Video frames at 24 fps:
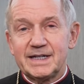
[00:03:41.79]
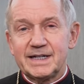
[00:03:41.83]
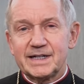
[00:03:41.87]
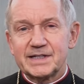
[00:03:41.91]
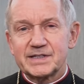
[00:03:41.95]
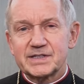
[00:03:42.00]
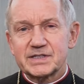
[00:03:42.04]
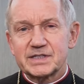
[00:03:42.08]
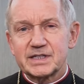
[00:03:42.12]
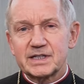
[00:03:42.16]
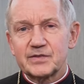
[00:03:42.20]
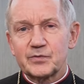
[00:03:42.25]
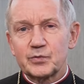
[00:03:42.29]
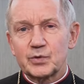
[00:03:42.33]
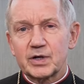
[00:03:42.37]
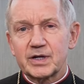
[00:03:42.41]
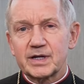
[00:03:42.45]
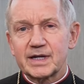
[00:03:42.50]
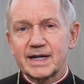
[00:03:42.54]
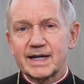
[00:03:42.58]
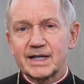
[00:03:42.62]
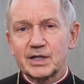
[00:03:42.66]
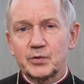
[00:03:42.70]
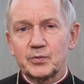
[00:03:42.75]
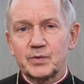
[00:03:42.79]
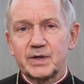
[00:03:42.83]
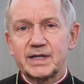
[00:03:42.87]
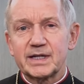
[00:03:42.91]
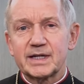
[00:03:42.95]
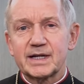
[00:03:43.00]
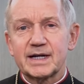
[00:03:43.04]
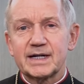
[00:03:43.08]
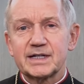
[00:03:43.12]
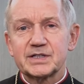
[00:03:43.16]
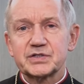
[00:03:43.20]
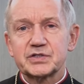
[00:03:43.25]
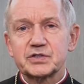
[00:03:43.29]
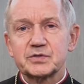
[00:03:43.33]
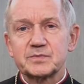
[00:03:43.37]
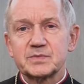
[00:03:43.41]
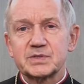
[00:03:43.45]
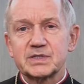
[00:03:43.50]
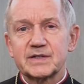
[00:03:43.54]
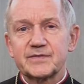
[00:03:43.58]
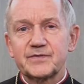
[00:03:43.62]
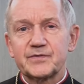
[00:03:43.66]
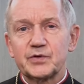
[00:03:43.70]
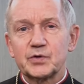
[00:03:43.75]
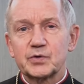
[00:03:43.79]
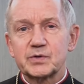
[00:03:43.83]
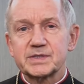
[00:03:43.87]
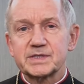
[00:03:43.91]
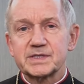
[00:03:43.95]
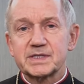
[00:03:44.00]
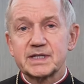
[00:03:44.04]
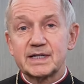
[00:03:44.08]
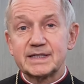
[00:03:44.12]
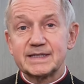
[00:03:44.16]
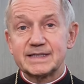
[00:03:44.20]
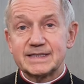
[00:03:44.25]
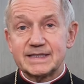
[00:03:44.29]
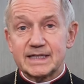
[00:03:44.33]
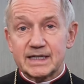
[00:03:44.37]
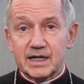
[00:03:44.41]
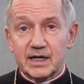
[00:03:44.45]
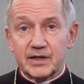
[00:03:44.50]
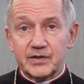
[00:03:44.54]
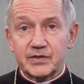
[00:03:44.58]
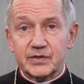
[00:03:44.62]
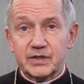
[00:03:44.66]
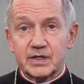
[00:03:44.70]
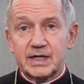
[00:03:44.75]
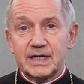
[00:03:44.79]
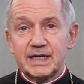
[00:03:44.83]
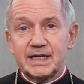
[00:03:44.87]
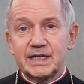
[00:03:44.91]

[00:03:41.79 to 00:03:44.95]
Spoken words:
Instead of wearing Halloween costumes that focus on death,